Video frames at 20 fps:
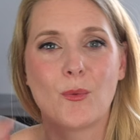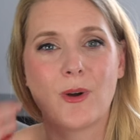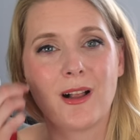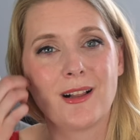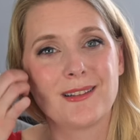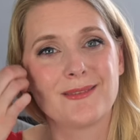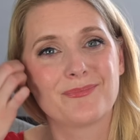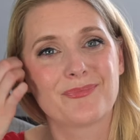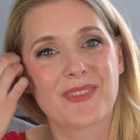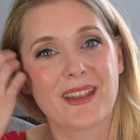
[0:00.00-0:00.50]

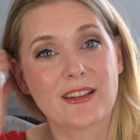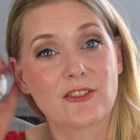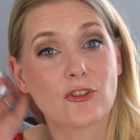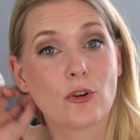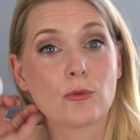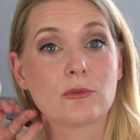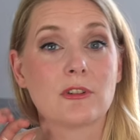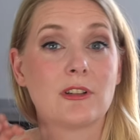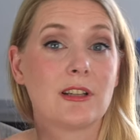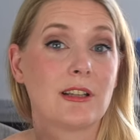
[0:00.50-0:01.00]
Well, that
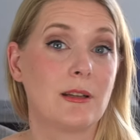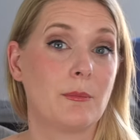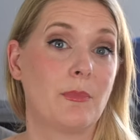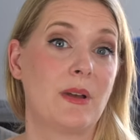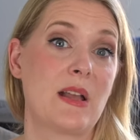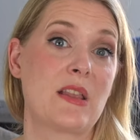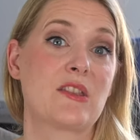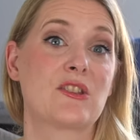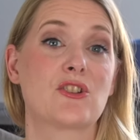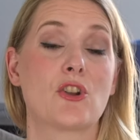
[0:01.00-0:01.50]
totally
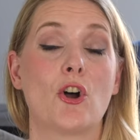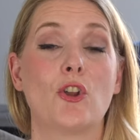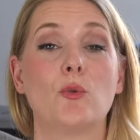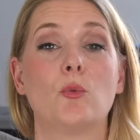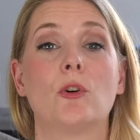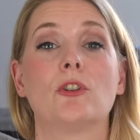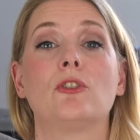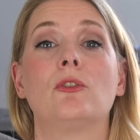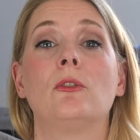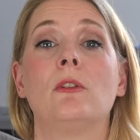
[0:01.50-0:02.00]
depends on
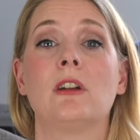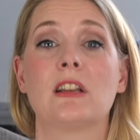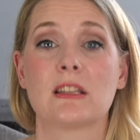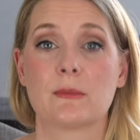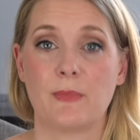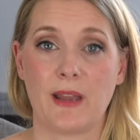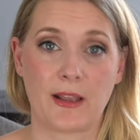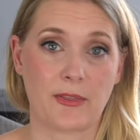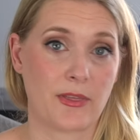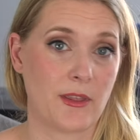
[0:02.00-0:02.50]
what you
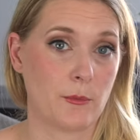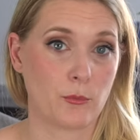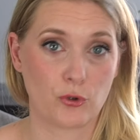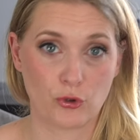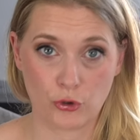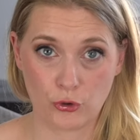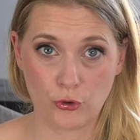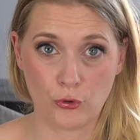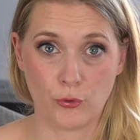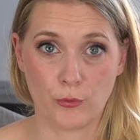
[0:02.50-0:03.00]
expect them
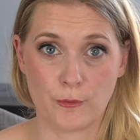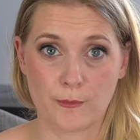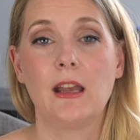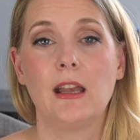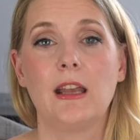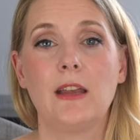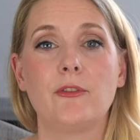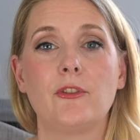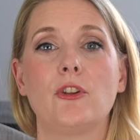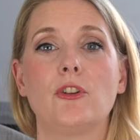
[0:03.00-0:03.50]
to do.
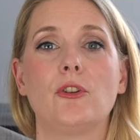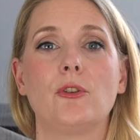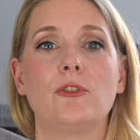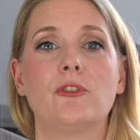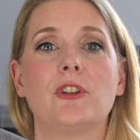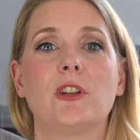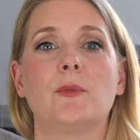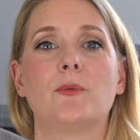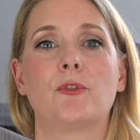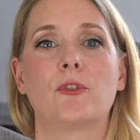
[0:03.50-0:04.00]
If you use
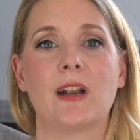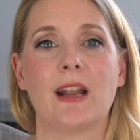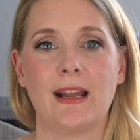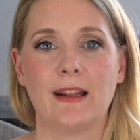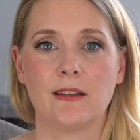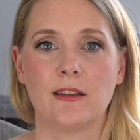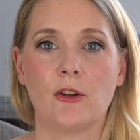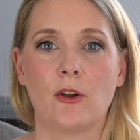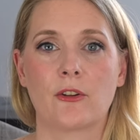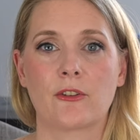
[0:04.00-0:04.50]
them for
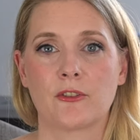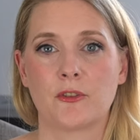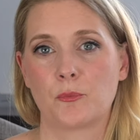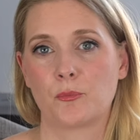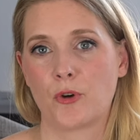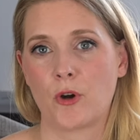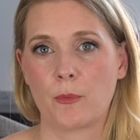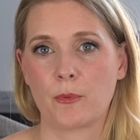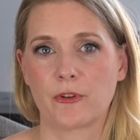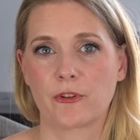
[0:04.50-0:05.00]
antioxidant
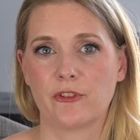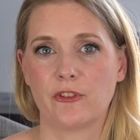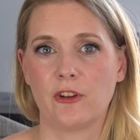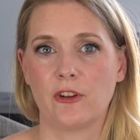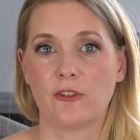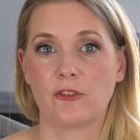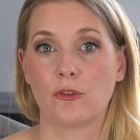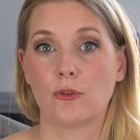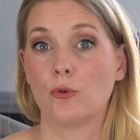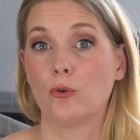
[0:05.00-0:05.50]

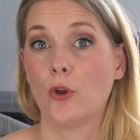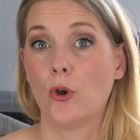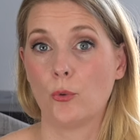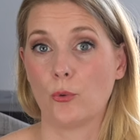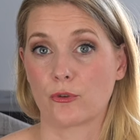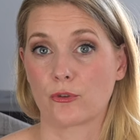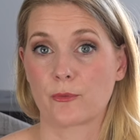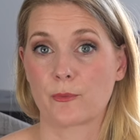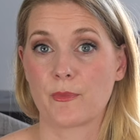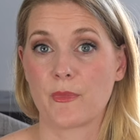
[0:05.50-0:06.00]
properties, who
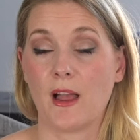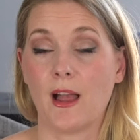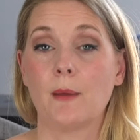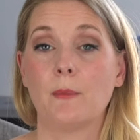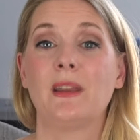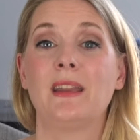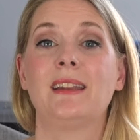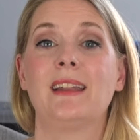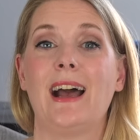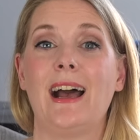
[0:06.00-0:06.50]
knows? I
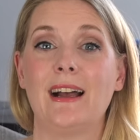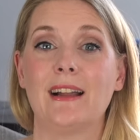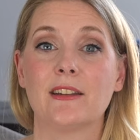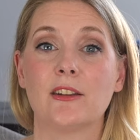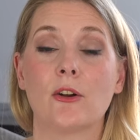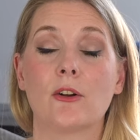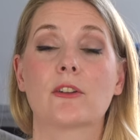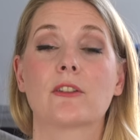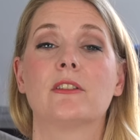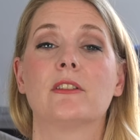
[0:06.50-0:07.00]
mean,
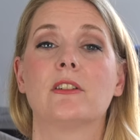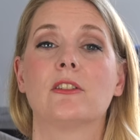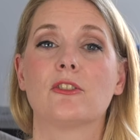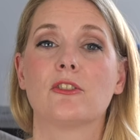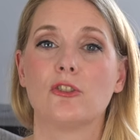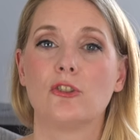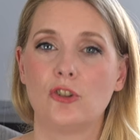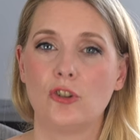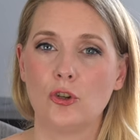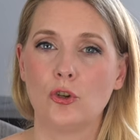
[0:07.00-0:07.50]
antioxidants
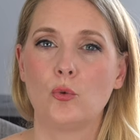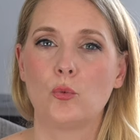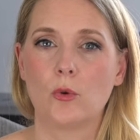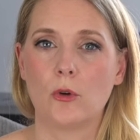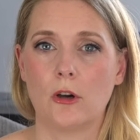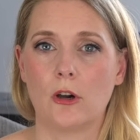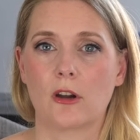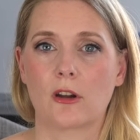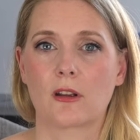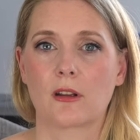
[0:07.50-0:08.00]
do
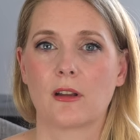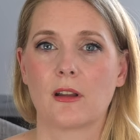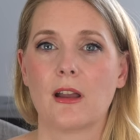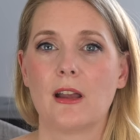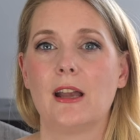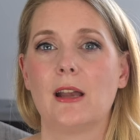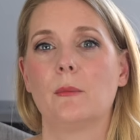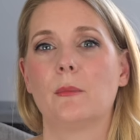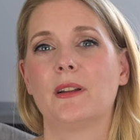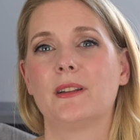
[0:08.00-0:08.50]
work,
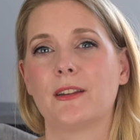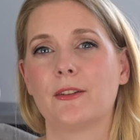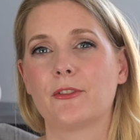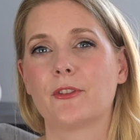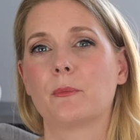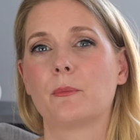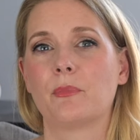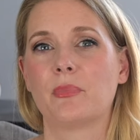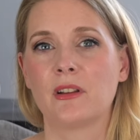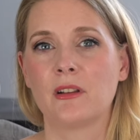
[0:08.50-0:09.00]
but if the
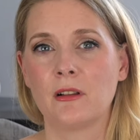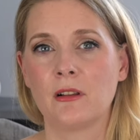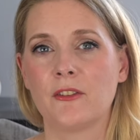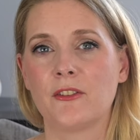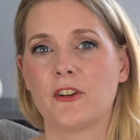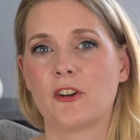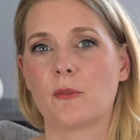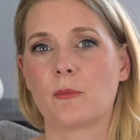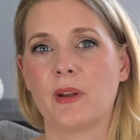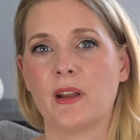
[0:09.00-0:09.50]
pills
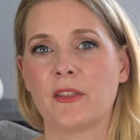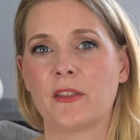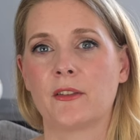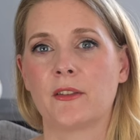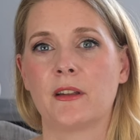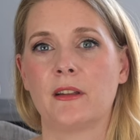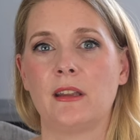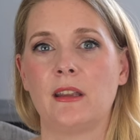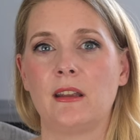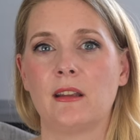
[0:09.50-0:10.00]
are better
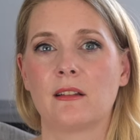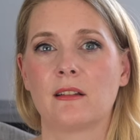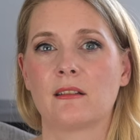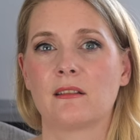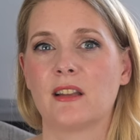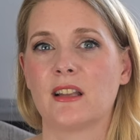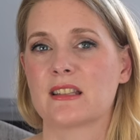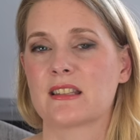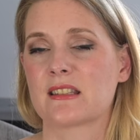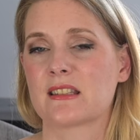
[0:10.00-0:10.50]
than eating,
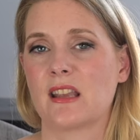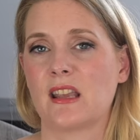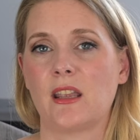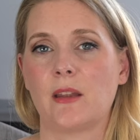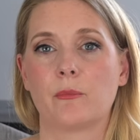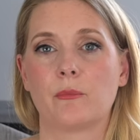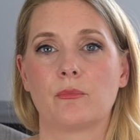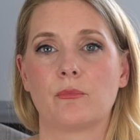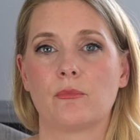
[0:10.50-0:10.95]
let's say,